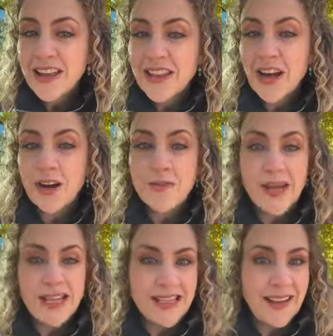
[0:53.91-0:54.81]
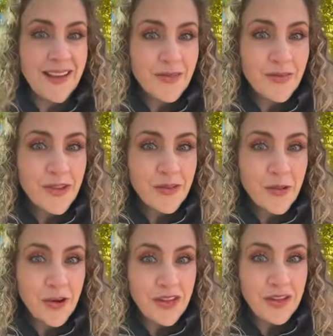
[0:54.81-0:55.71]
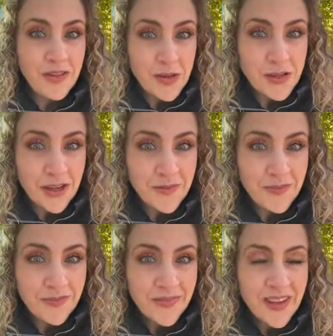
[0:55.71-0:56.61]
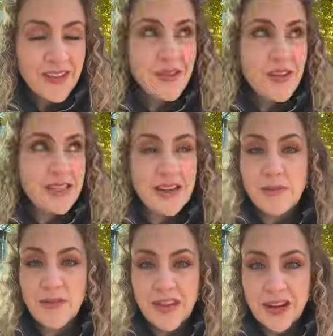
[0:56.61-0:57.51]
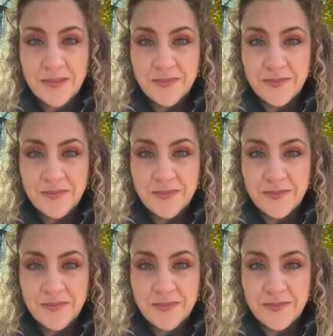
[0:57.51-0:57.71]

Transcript: that are amazing for the diffuser for this time of year,